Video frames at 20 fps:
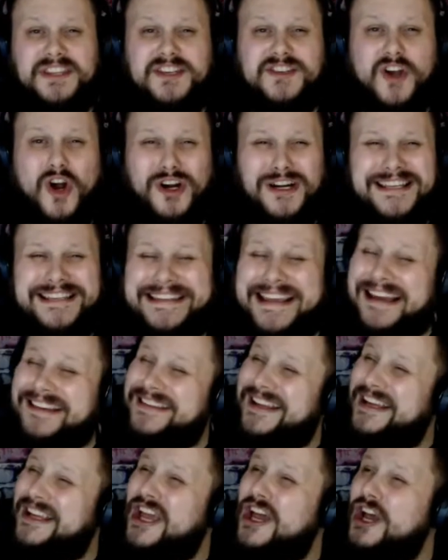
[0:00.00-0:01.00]
artists sound
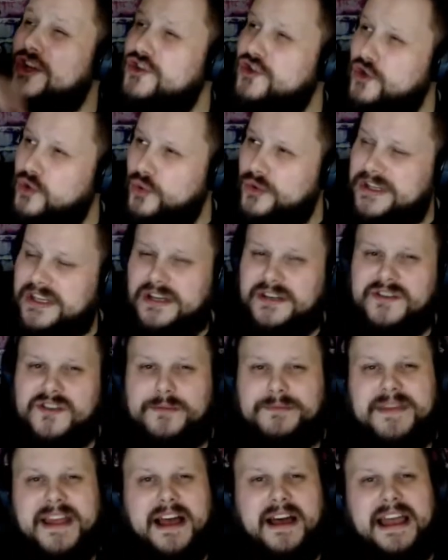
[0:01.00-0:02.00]
like 2 years
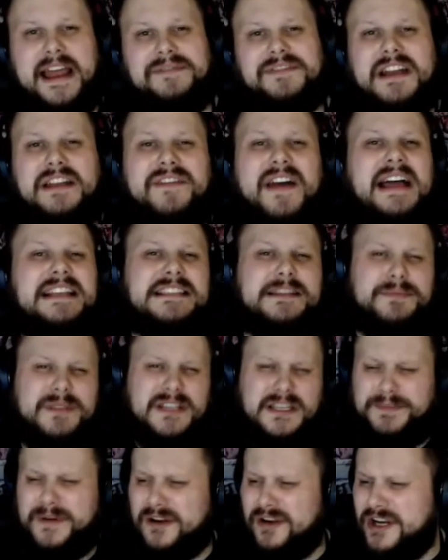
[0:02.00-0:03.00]
from now, after they've had some
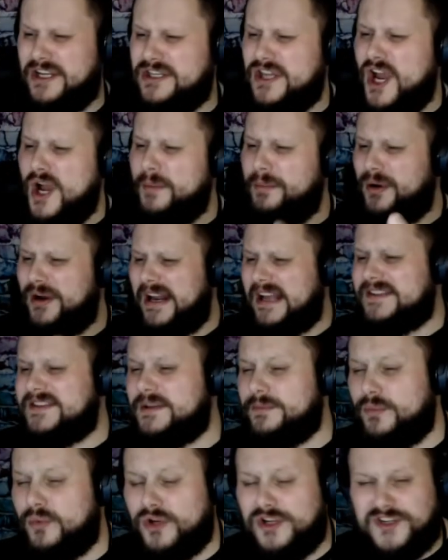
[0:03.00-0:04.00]
experience, put out
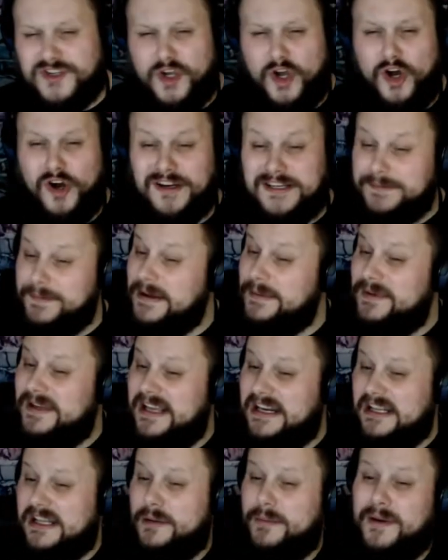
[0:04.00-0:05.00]
some more songs, maybe
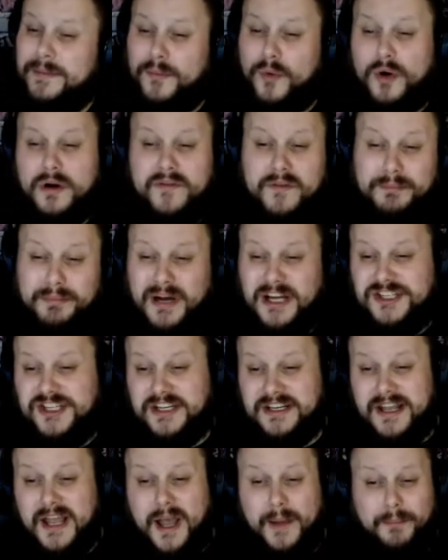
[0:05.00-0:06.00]
get a little bit more of a
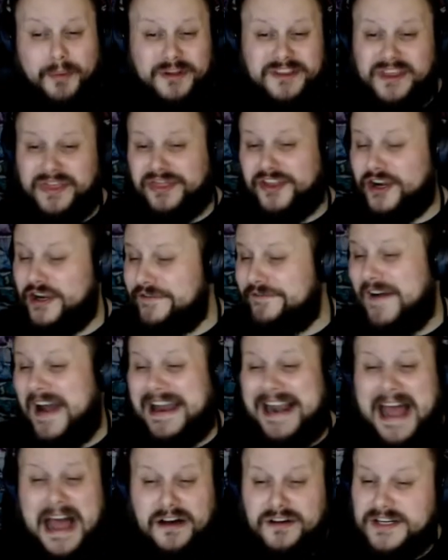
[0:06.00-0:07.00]
budget, put the
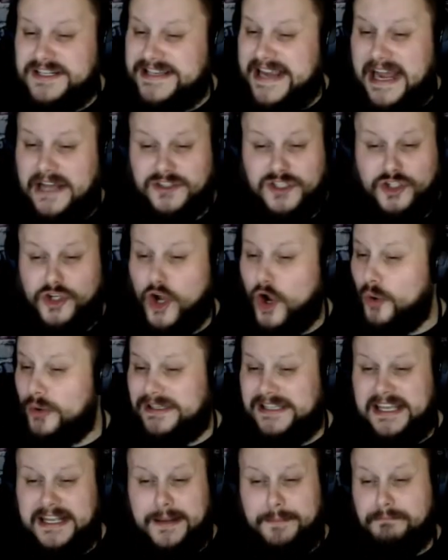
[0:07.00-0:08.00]
$35 out to go
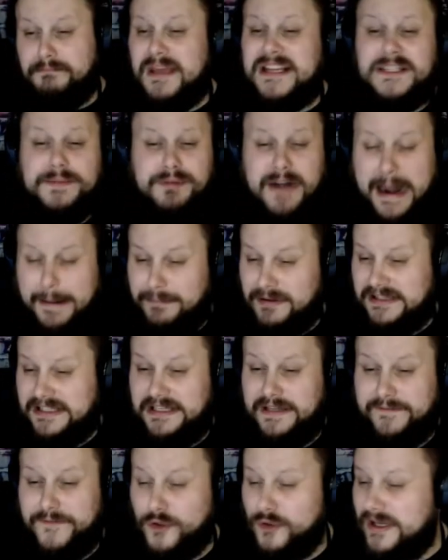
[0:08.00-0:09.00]
and get it mixed properly.
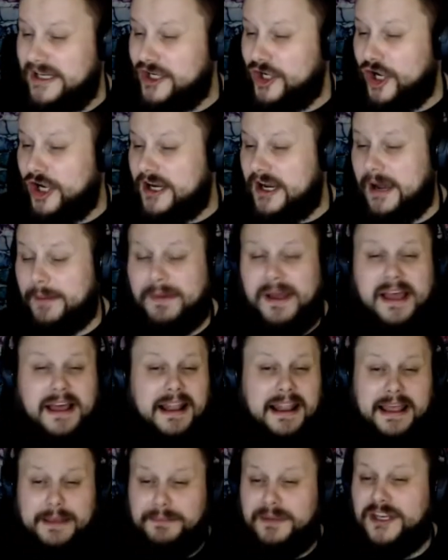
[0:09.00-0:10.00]
If you need a hookup,
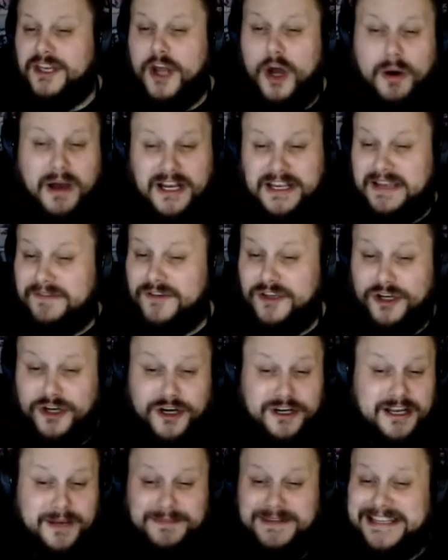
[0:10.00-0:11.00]
let me know. I'll give you a
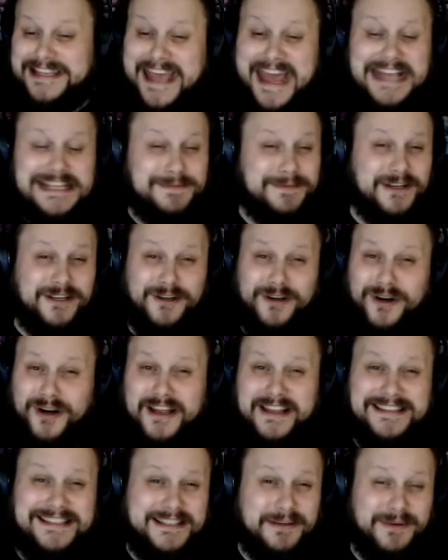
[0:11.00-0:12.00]
hookup to Gatsby
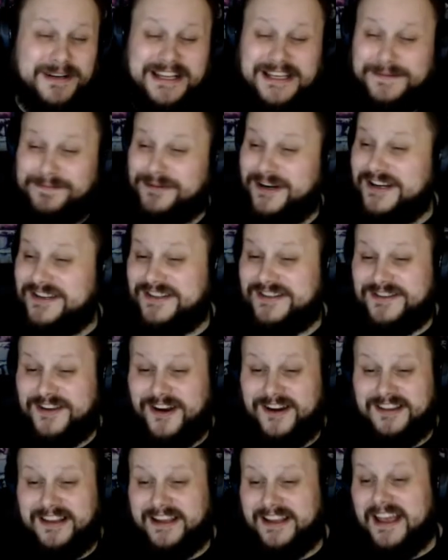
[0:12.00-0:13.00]
and see what his prices
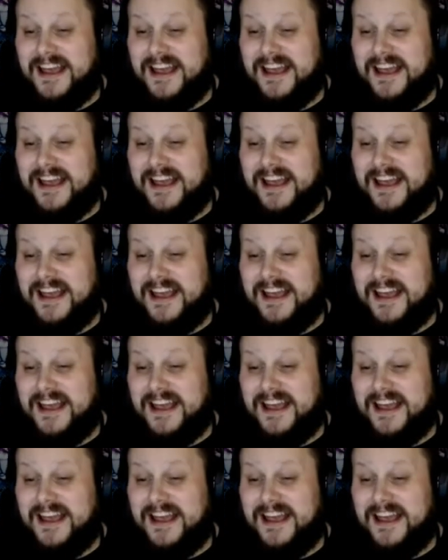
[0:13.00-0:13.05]
are. Like,